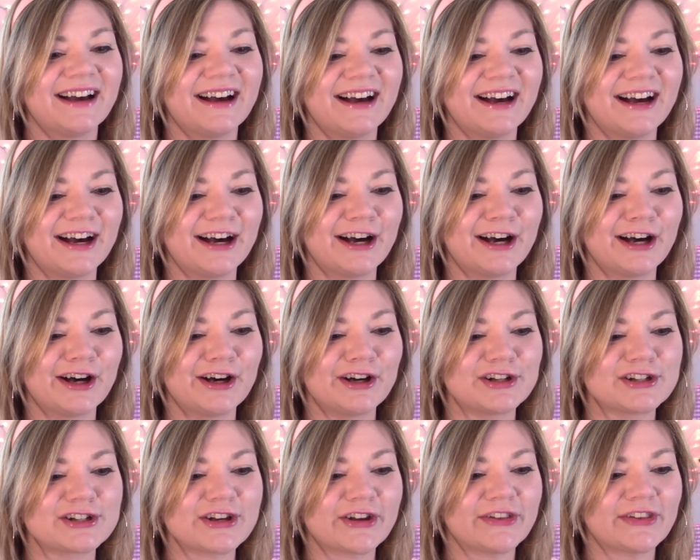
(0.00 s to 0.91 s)

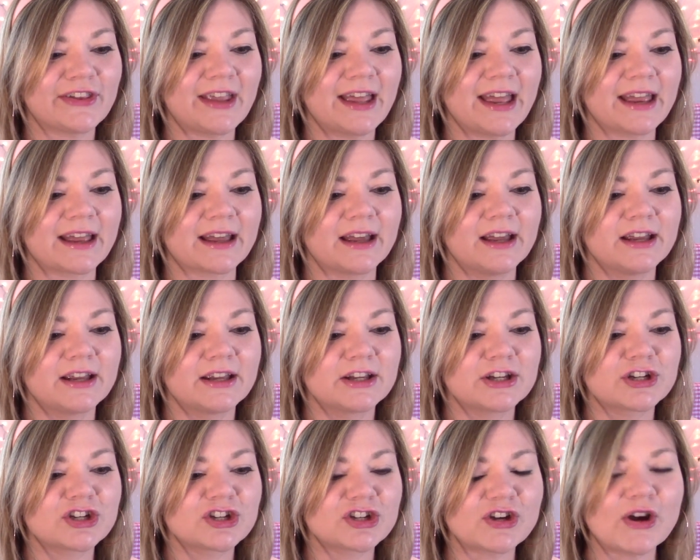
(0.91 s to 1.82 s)
just like
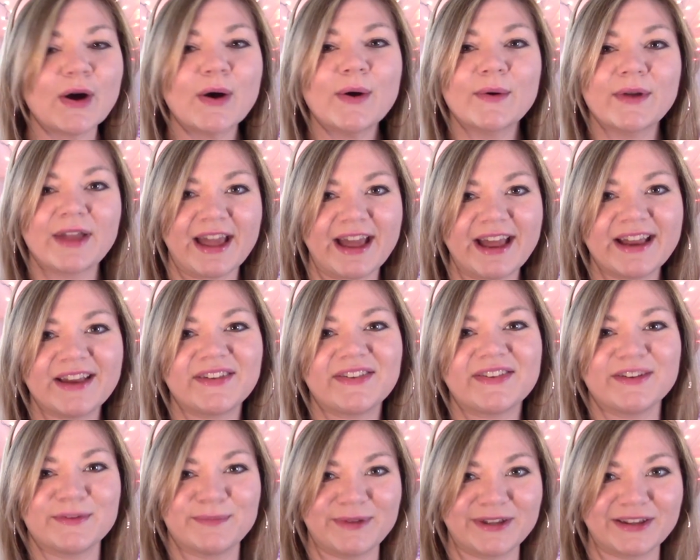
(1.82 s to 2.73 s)

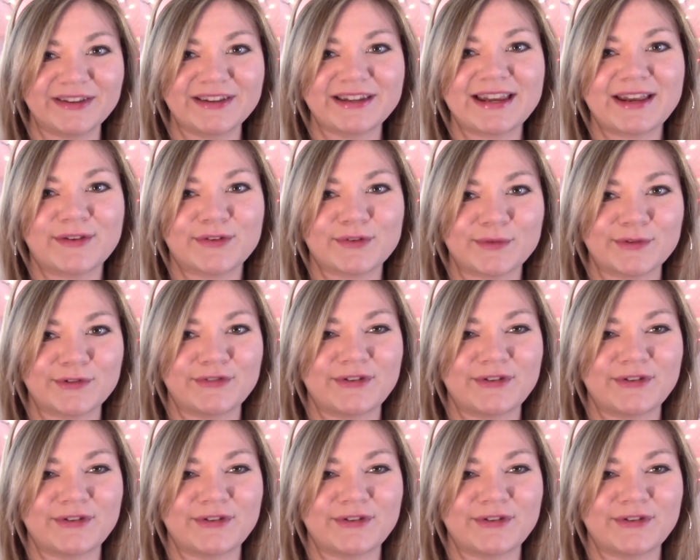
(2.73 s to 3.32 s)
showcased abilities from